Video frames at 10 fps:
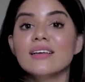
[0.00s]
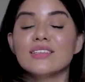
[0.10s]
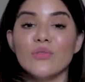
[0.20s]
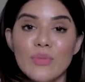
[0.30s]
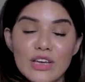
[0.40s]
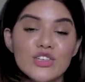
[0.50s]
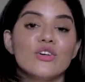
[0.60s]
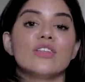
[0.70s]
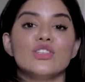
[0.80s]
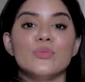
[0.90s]
So make
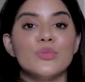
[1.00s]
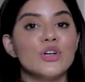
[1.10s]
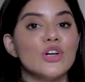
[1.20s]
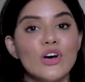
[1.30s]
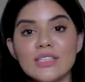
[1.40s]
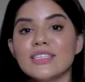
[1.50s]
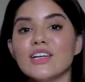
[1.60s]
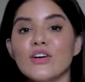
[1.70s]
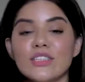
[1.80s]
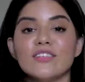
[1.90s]
sure that you put lots and
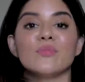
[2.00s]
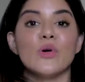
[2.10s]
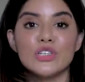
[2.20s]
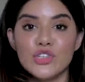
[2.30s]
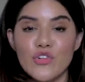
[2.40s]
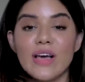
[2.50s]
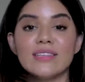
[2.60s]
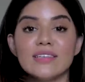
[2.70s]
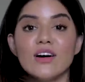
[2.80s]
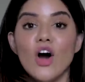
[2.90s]
lots of
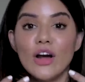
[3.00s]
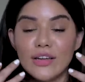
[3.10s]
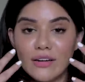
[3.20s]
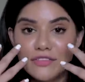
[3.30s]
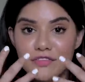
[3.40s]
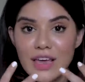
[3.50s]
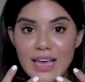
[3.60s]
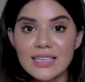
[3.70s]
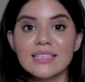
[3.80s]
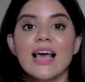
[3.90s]
moisturizer on your
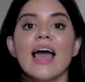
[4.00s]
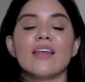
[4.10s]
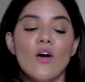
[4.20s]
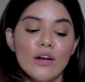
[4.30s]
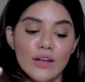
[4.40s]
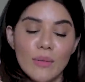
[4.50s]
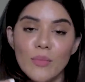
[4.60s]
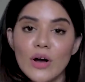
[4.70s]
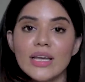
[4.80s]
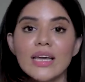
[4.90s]
face and on your
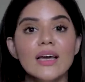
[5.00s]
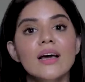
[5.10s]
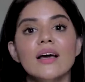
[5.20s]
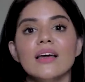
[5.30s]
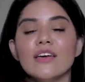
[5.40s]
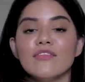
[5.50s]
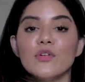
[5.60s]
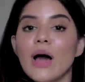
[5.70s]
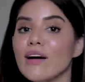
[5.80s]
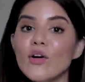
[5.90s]
body. If
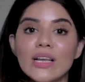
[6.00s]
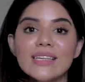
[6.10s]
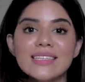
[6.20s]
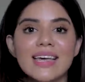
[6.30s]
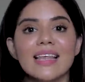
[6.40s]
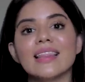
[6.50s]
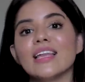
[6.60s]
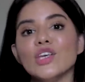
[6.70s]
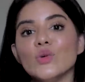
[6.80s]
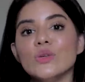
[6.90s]
you have oily skin,
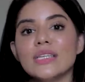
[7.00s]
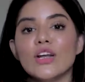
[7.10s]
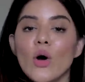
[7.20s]
then use an